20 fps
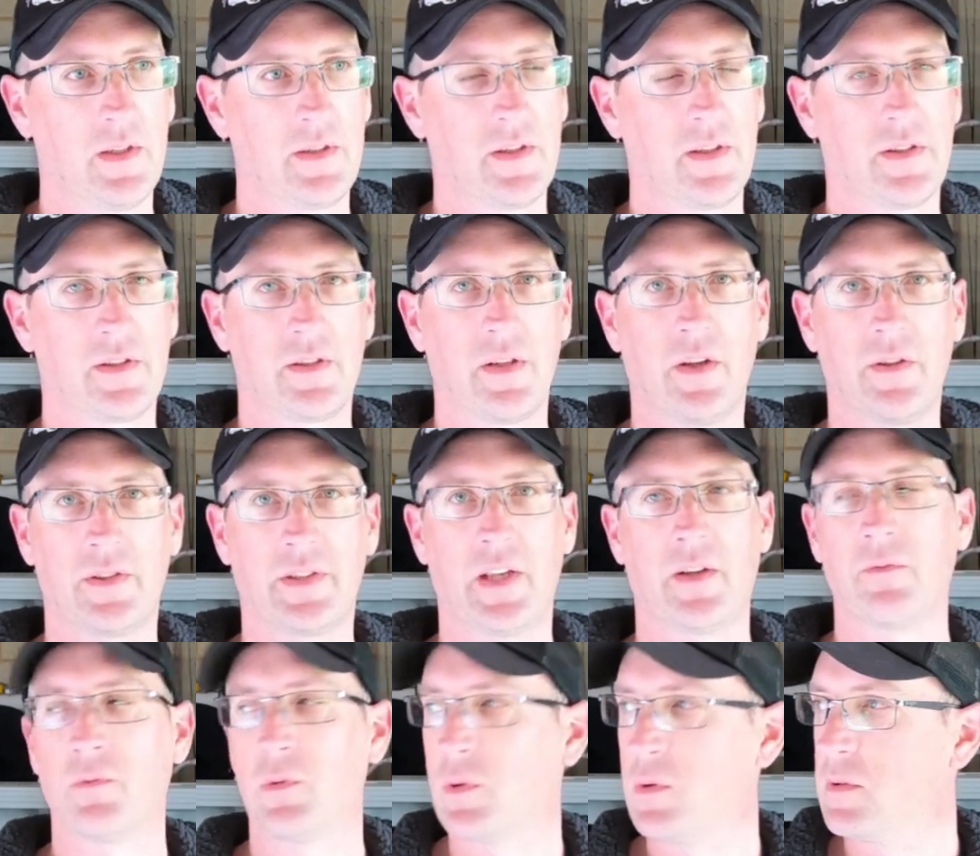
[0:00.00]
So there's no
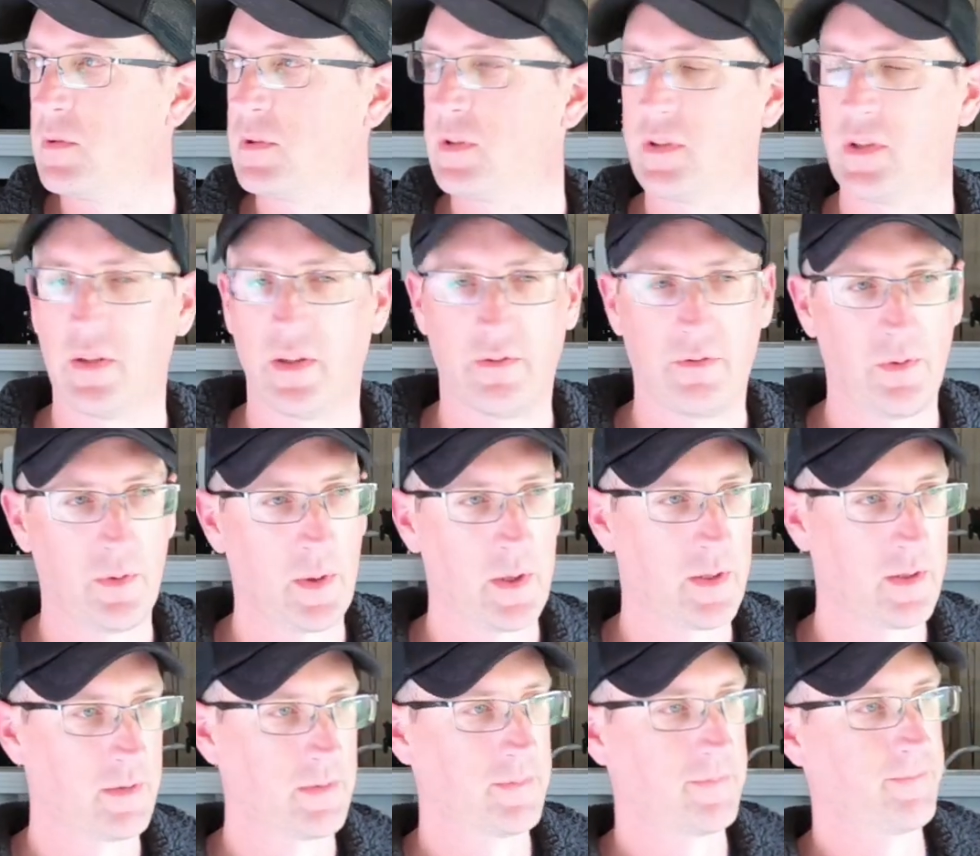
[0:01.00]
set rules.
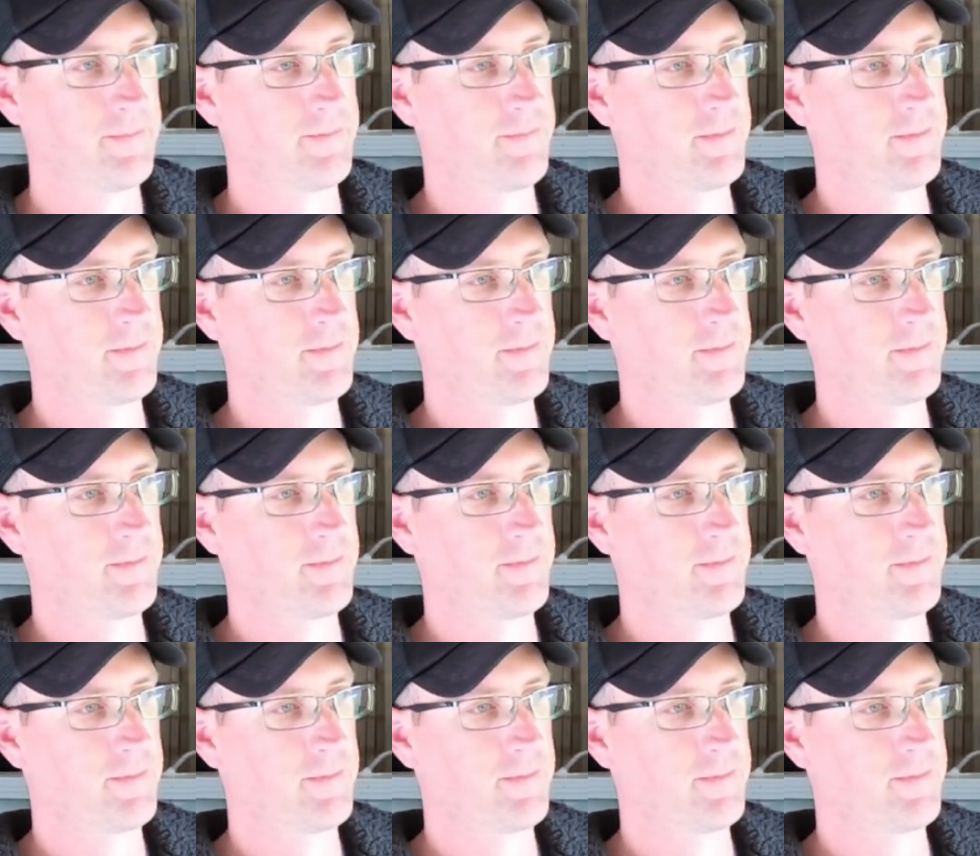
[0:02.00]
Everyone,